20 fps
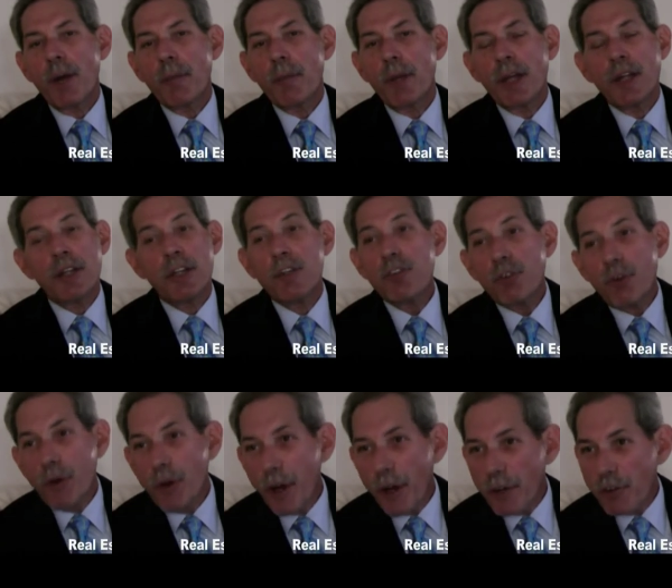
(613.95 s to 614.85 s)
And these are
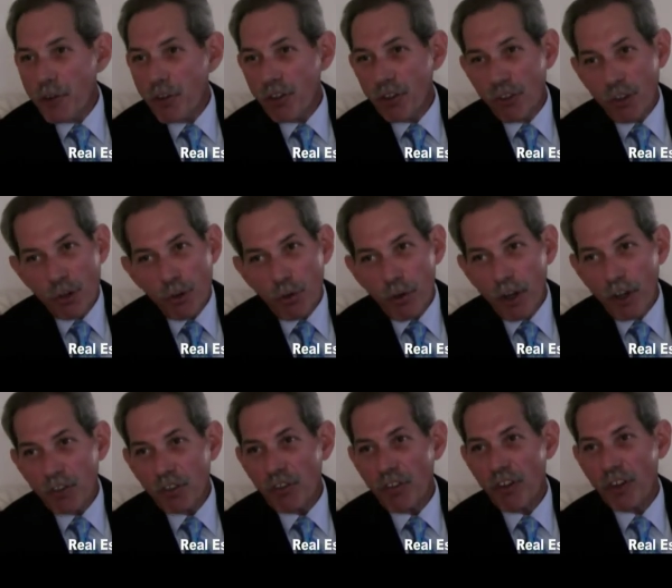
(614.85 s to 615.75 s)
not just U.S.
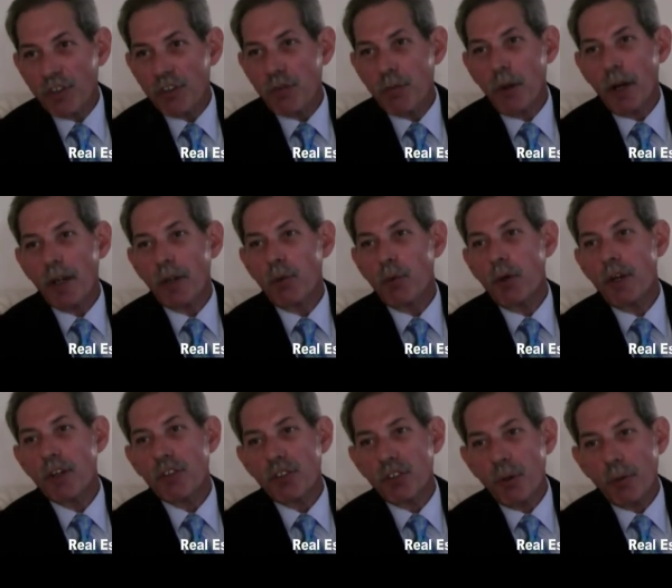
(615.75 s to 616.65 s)
funds, by the way.
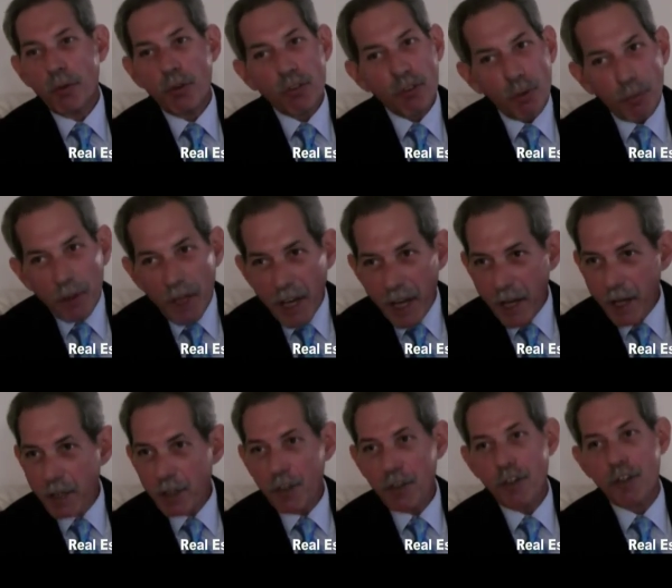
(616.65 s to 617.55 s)
Some are from
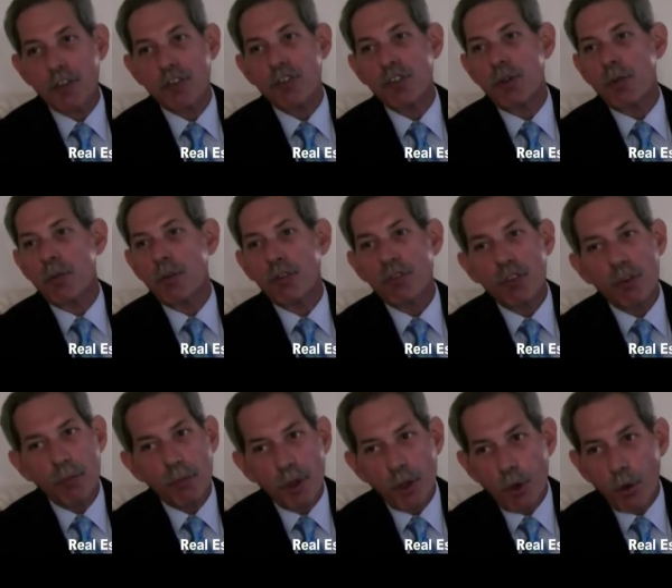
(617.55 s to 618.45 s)
Canada, some are
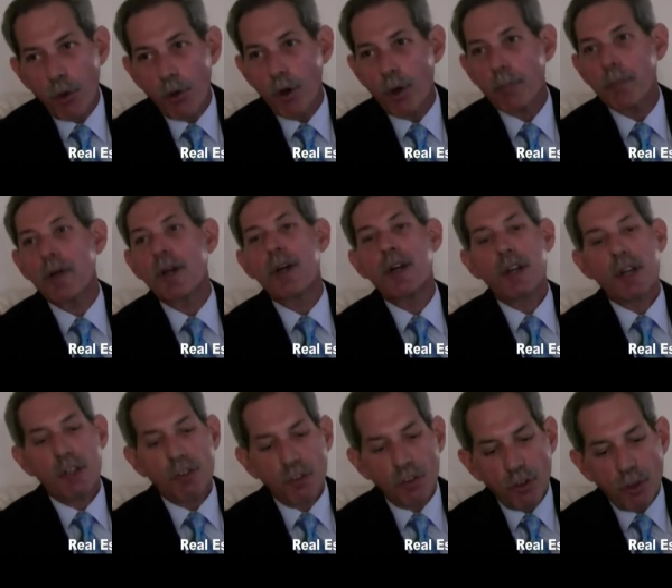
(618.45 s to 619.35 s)
from Europe,
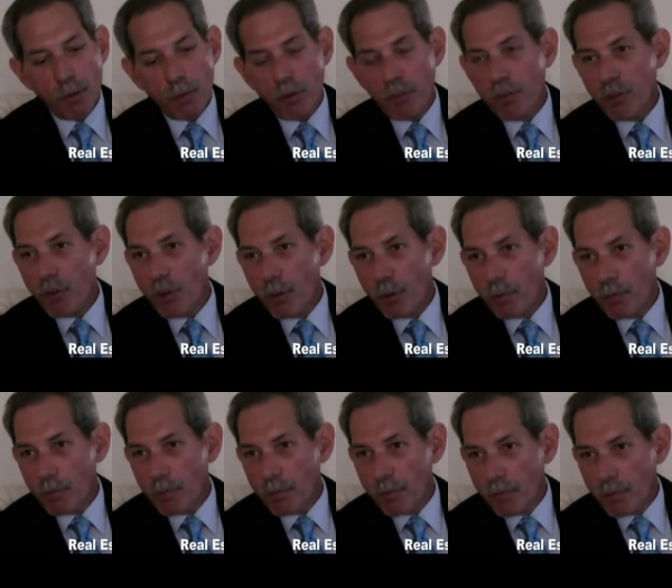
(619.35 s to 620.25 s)
some are
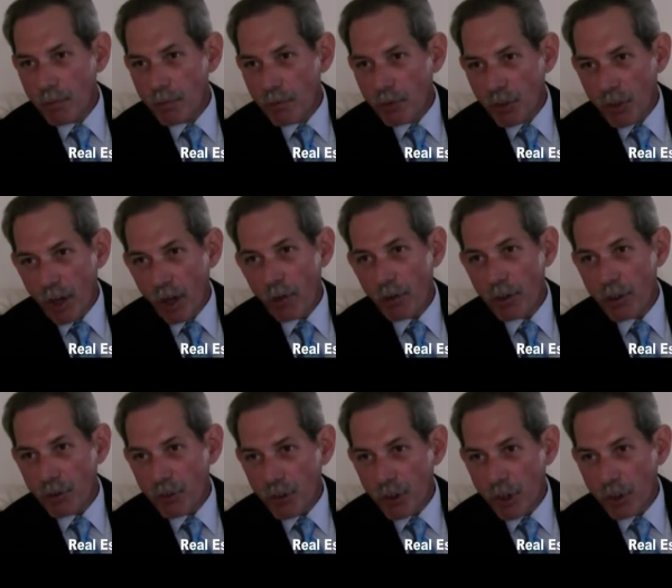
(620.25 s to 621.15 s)
from South
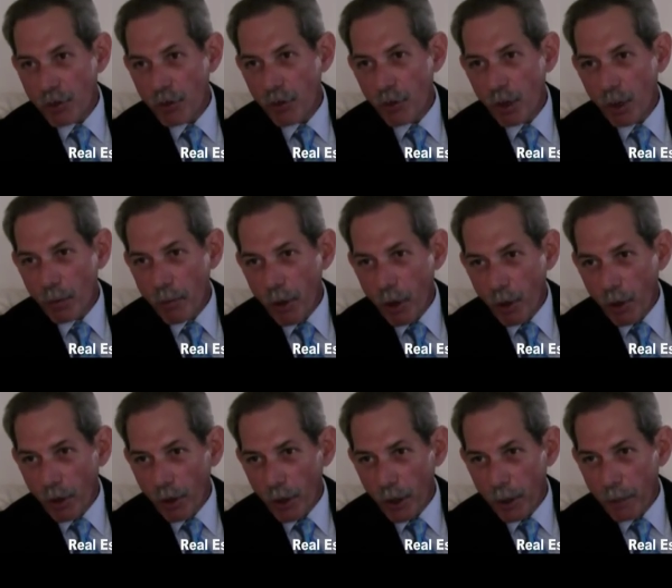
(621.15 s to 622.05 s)
and Central
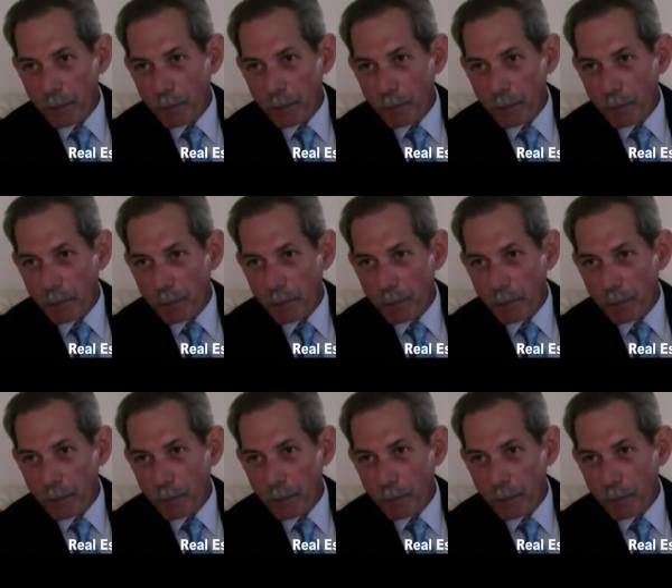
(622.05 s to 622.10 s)
America.